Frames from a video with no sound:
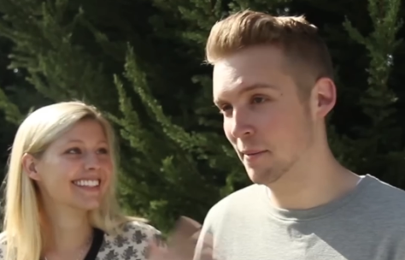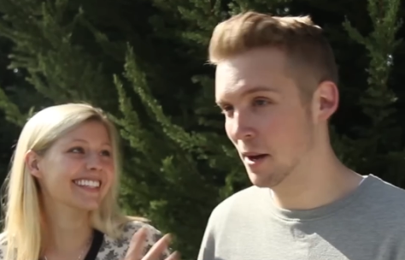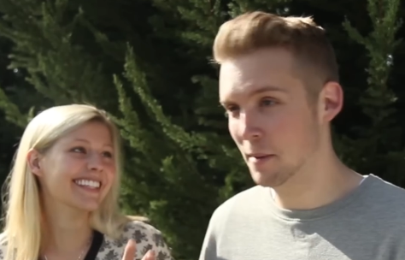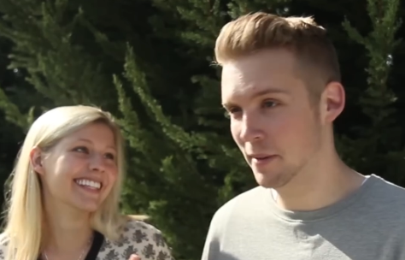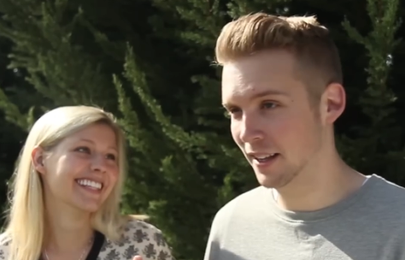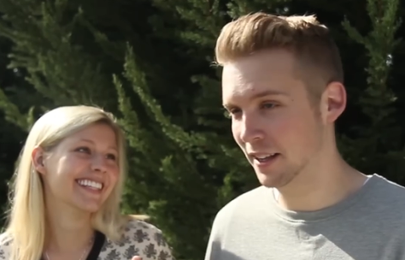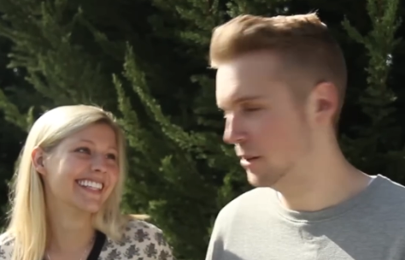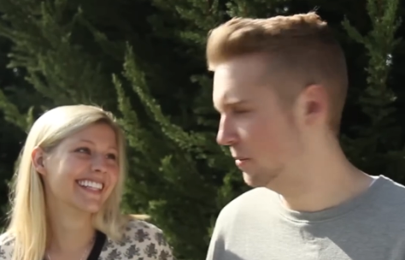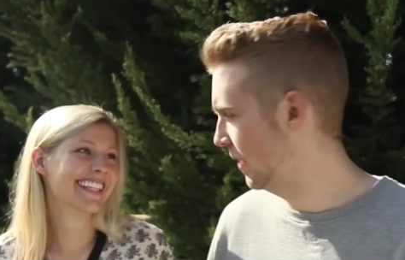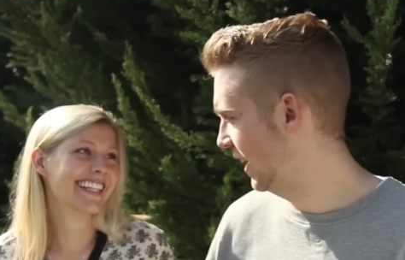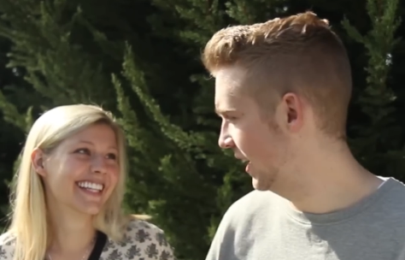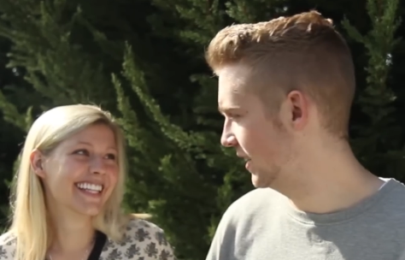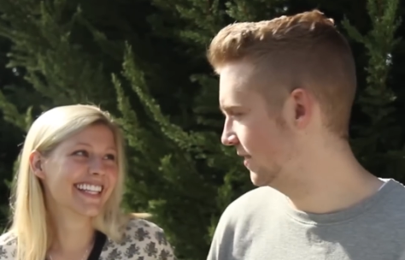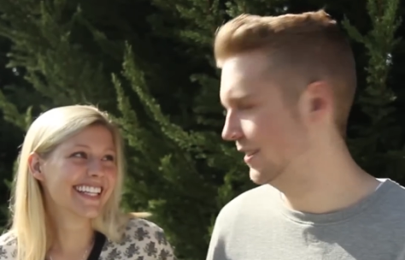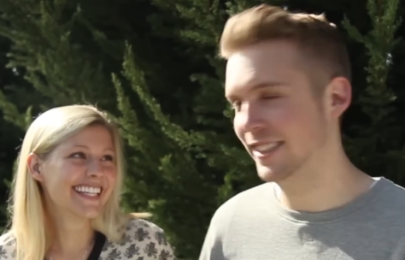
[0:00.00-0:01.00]
Speaker 1: I might be a little
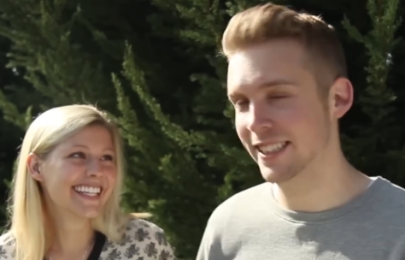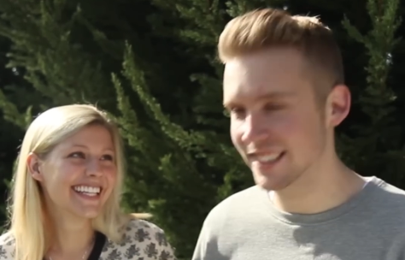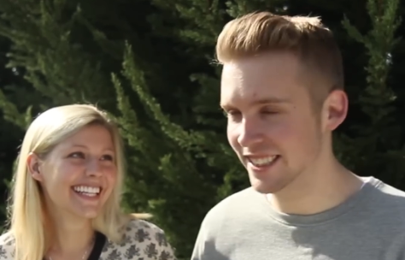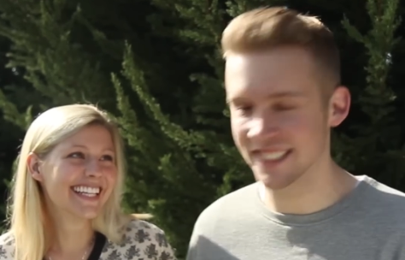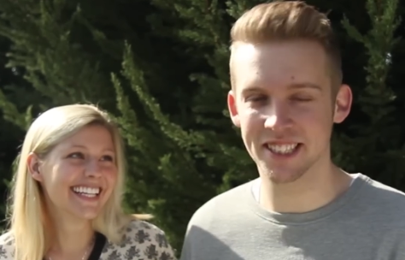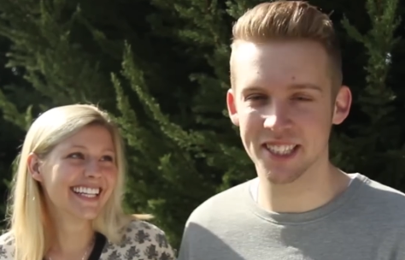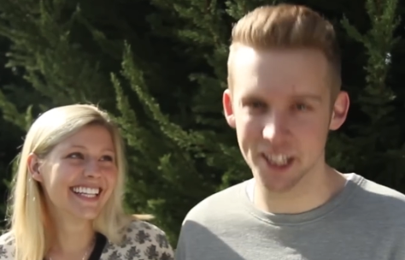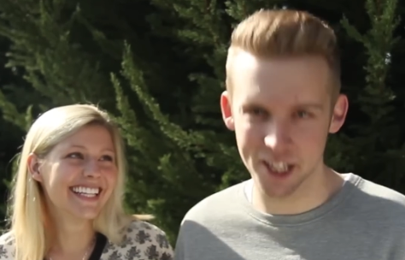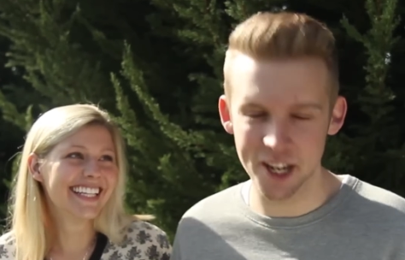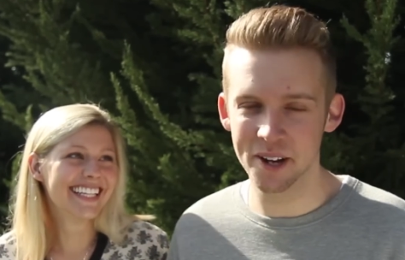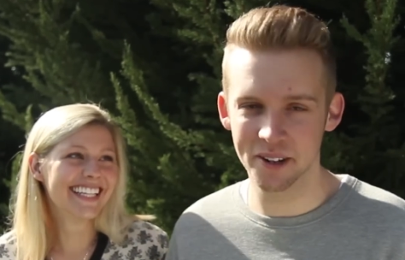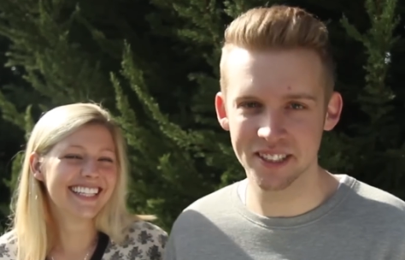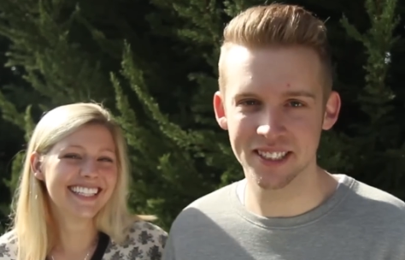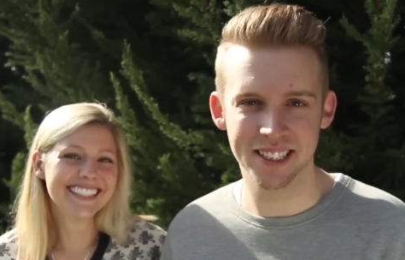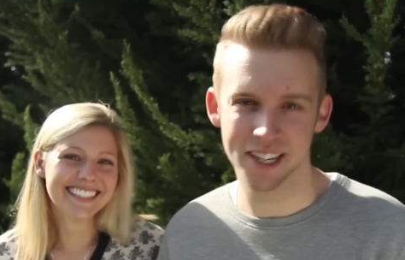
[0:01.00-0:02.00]
biased, but she's just the
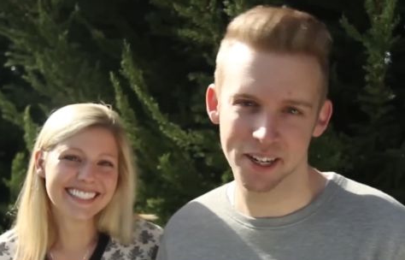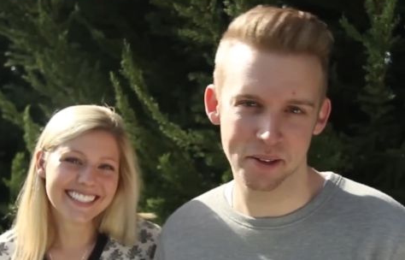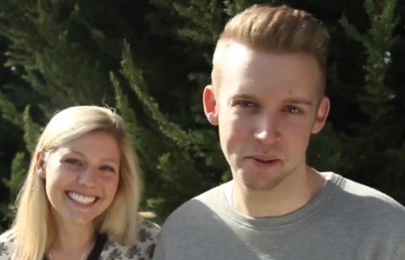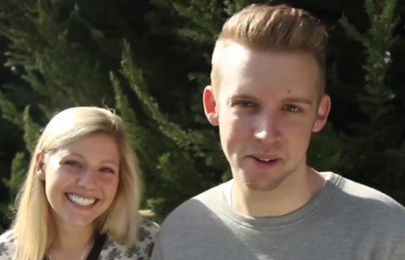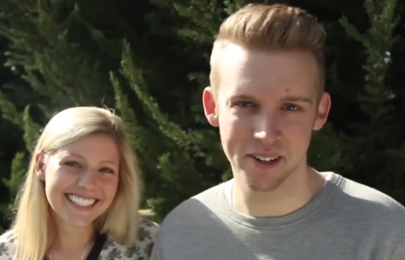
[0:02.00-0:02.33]
cutest thing in the